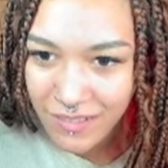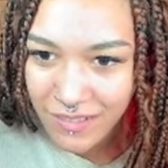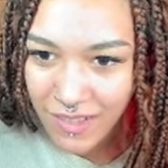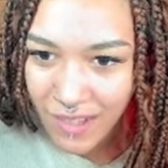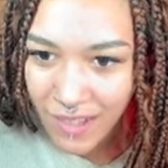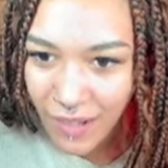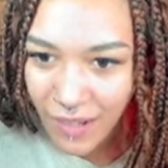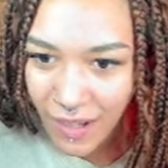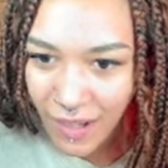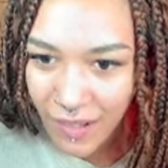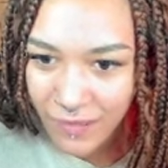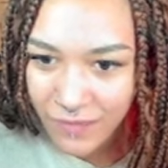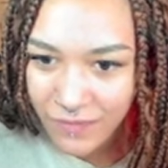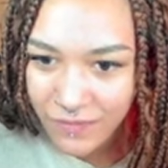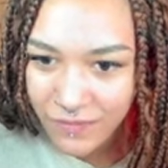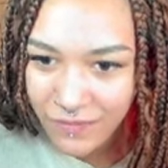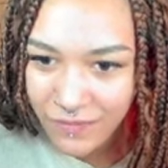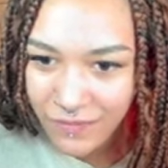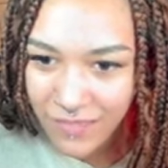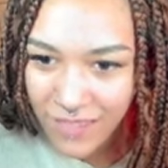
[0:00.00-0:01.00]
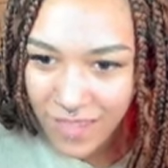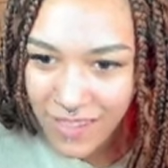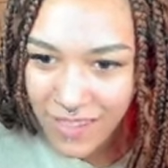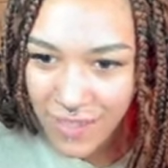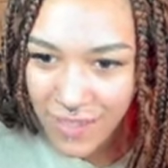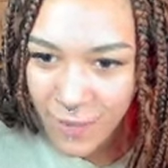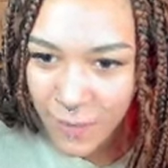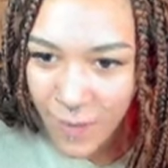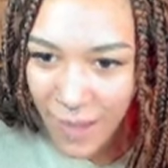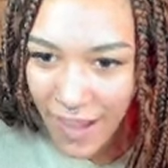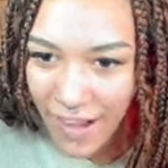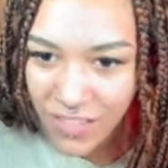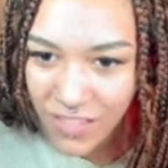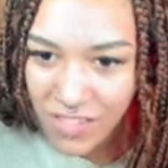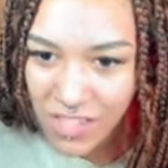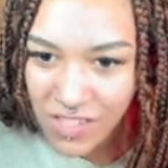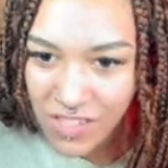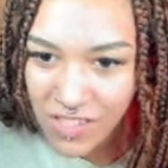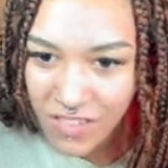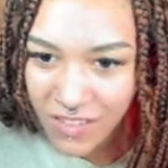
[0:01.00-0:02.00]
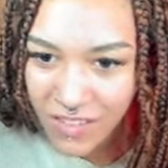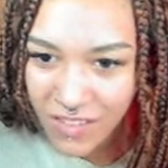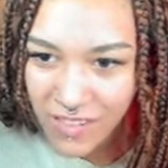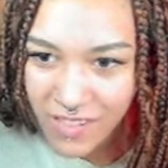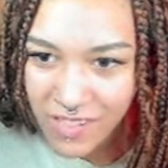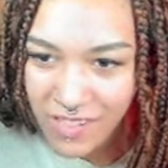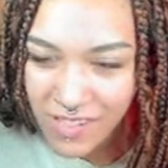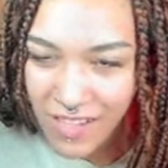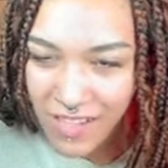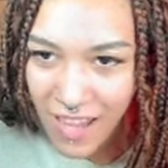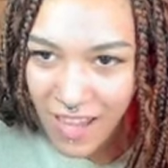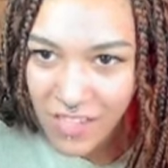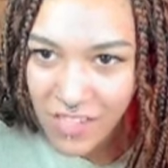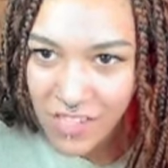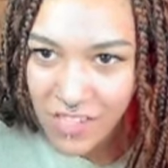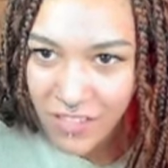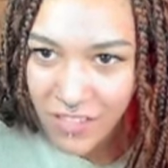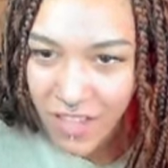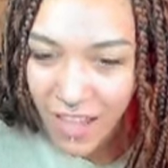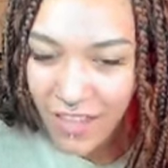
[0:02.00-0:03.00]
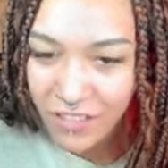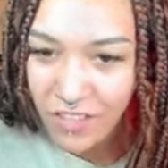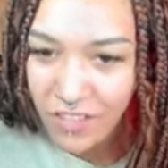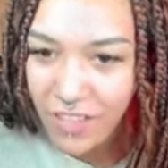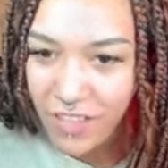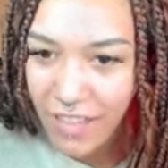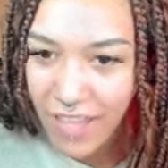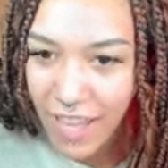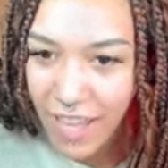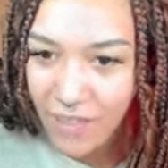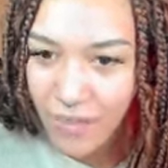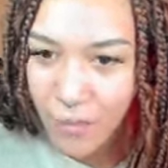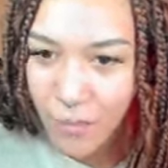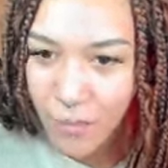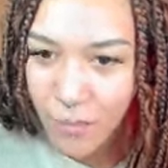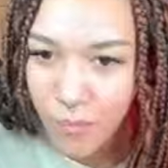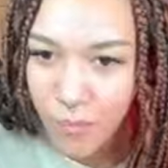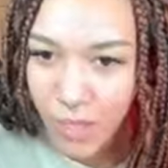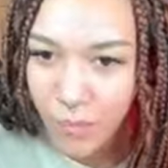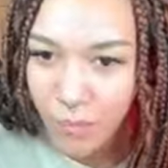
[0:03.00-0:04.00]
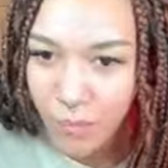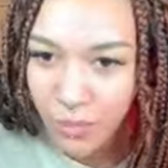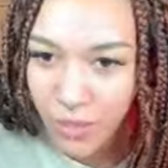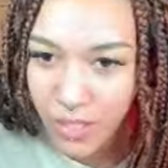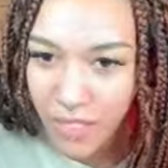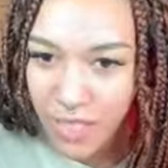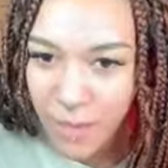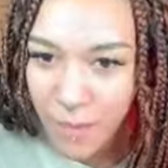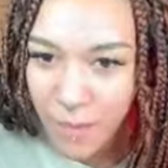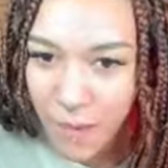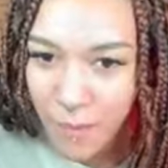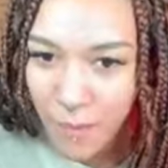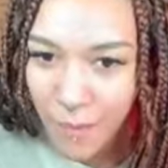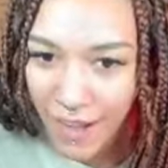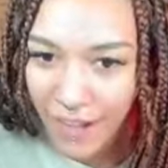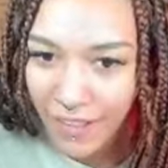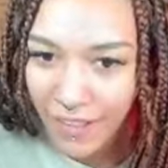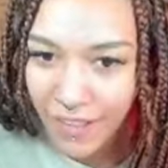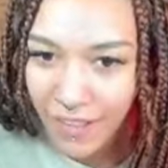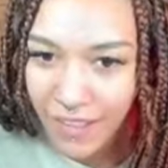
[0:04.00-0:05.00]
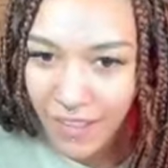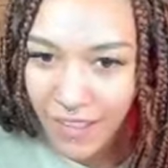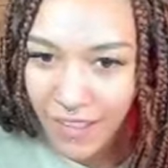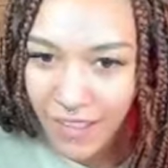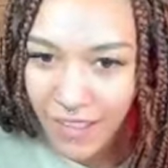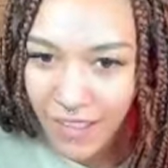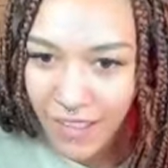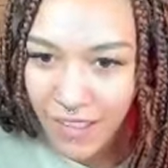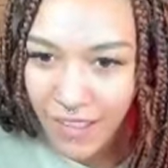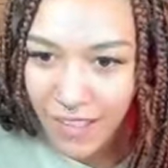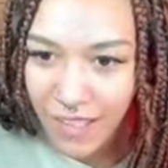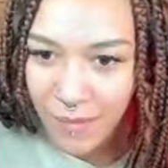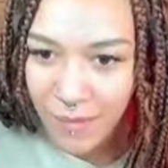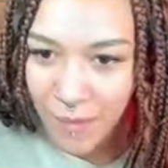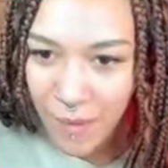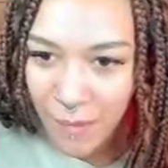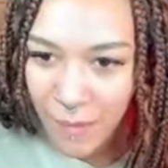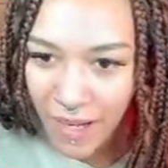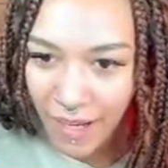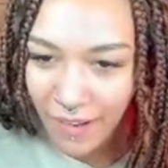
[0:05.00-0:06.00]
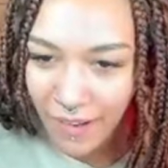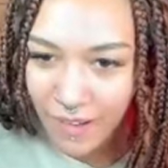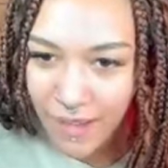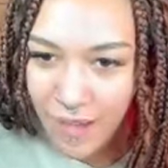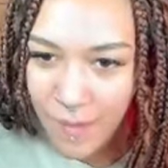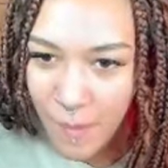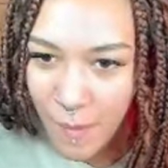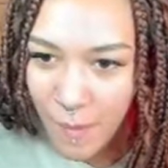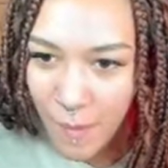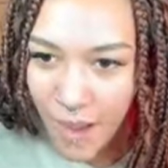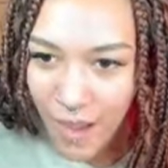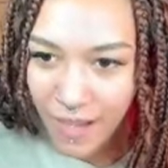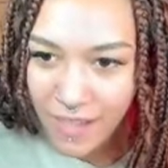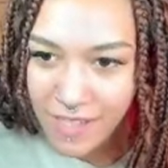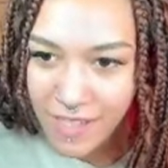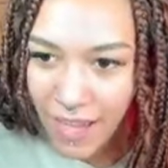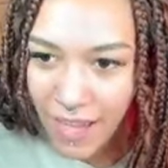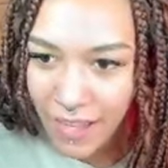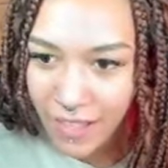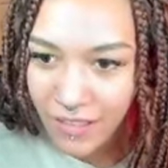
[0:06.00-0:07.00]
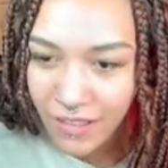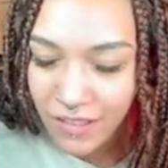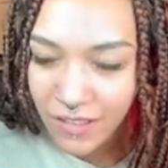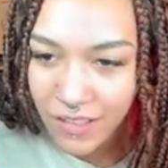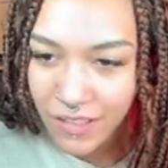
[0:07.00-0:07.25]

Okay. The back just looks, I look like I have a butt print in my back. In my backside.